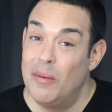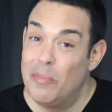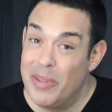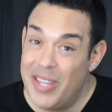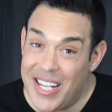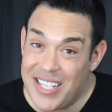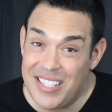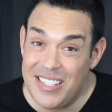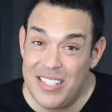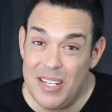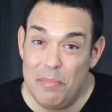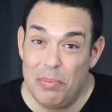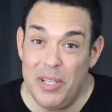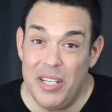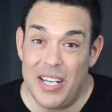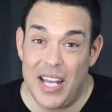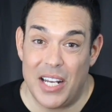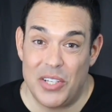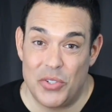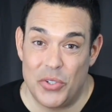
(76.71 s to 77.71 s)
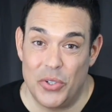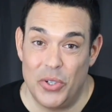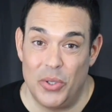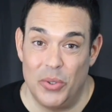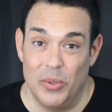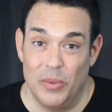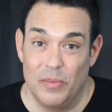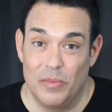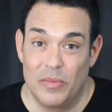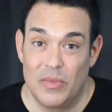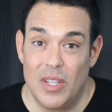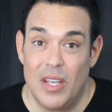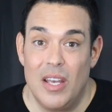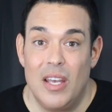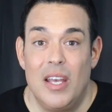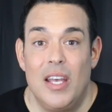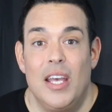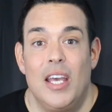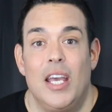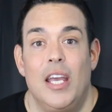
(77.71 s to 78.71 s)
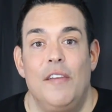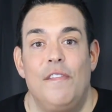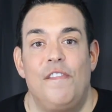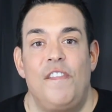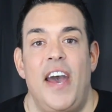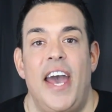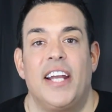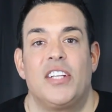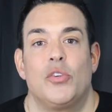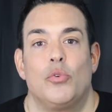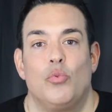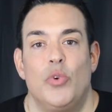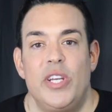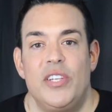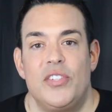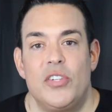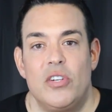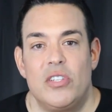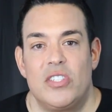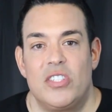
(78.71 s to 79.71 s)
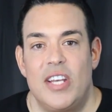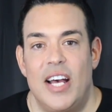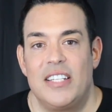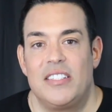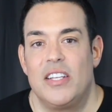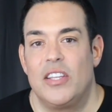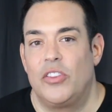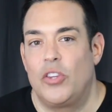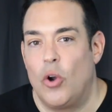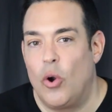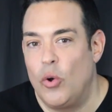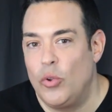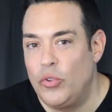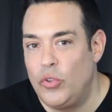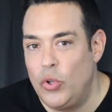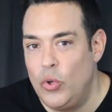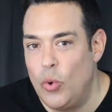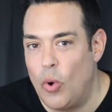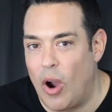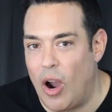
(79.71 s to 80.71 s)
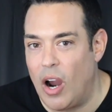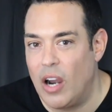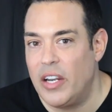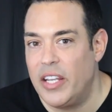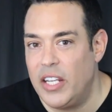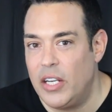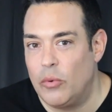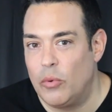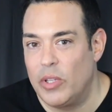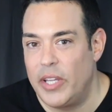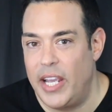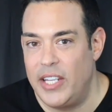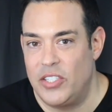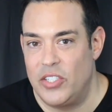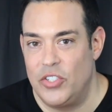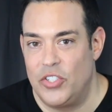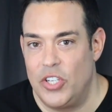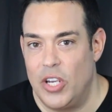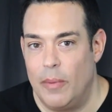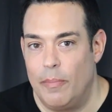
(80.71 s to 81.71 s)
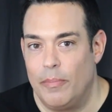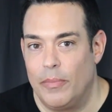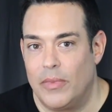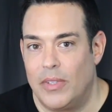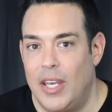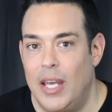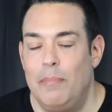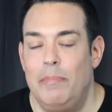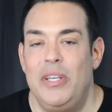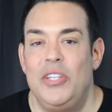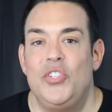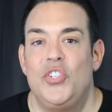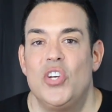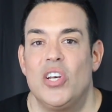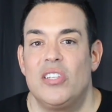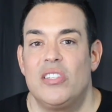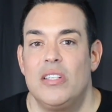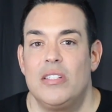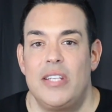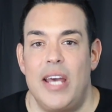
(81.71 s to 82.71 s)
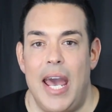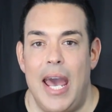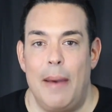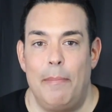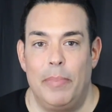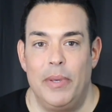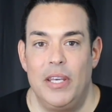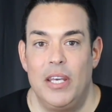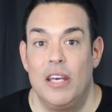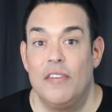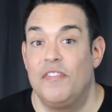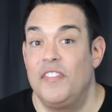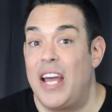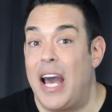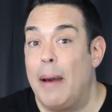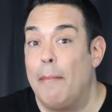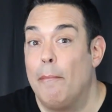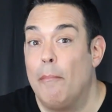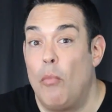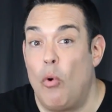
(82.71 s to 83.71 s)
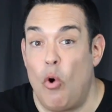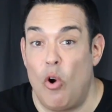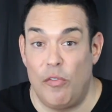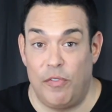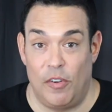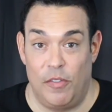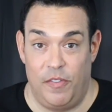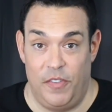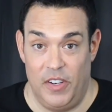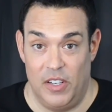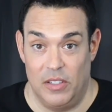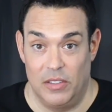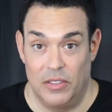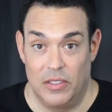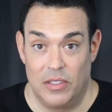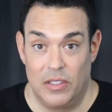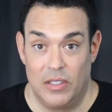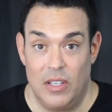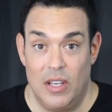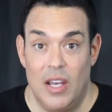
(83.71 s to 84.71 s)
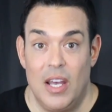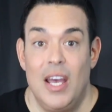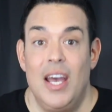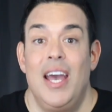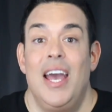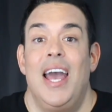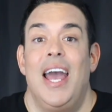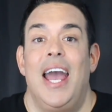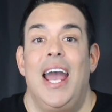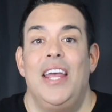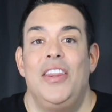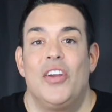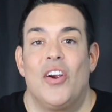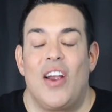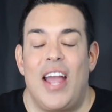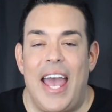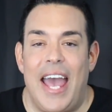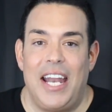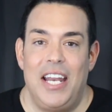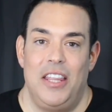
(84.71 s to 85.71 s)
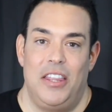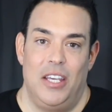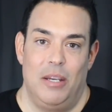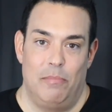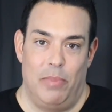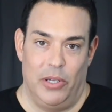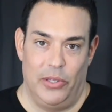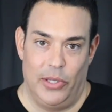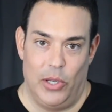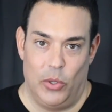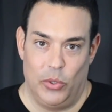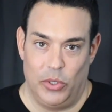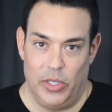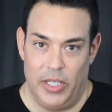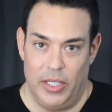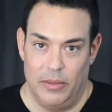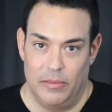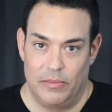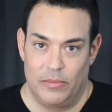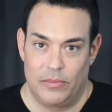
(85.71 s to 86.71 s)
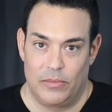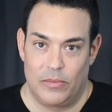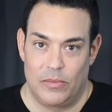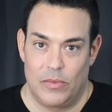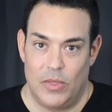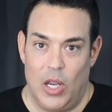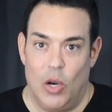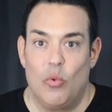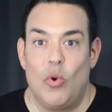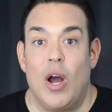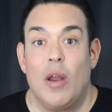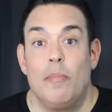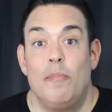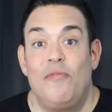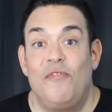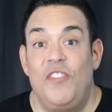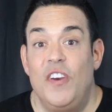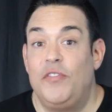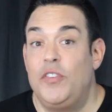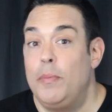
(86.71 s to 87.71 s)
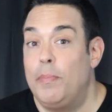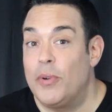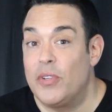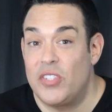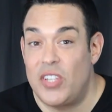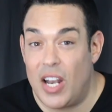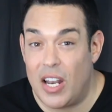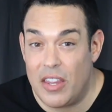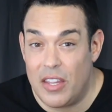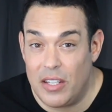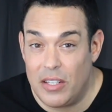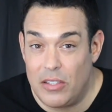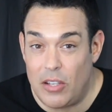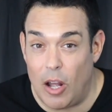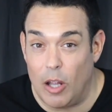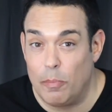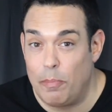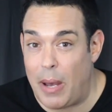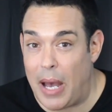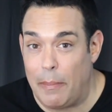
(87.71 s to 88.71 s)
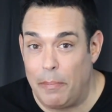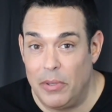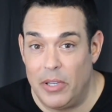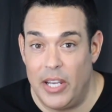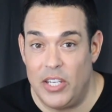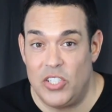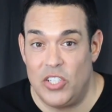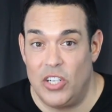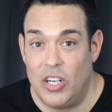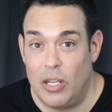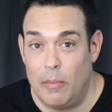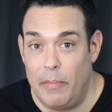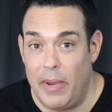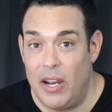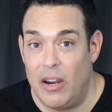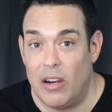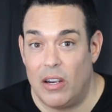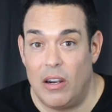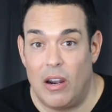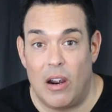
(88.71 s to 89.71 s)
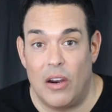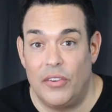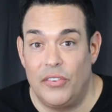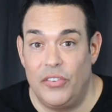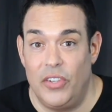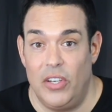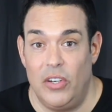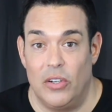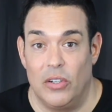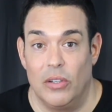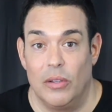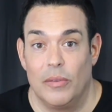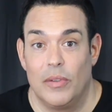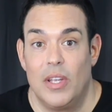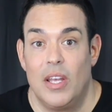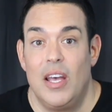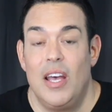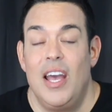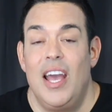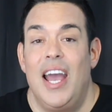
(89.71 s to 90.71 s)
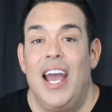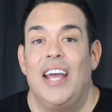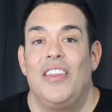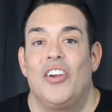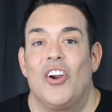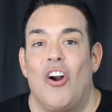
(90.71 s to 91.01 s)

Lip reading: But that's simply not true. In fact, research says that those who aren't in a relationship can be just as happy, if not more fulfilled. And they're anything but lonely. Around 50% of the adult population in America are single, and